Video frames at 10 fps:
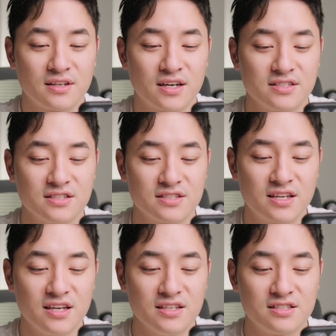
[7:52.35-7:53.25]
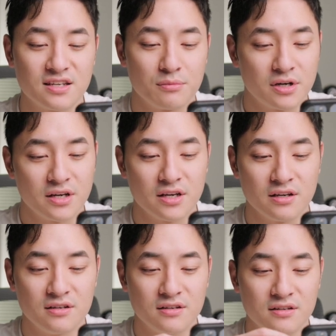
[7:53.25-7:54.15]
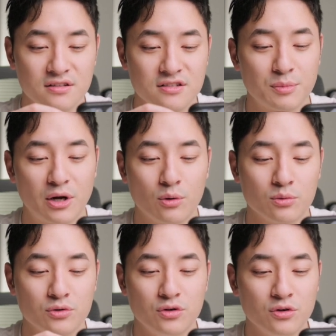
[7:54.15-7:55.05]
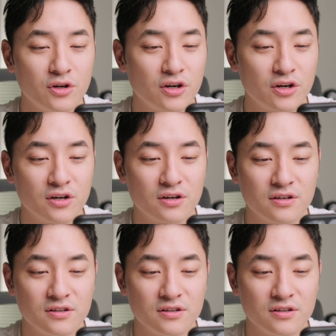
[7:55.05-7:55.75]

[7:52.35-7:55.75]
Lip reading: cousins' kids, and this is my old tutor.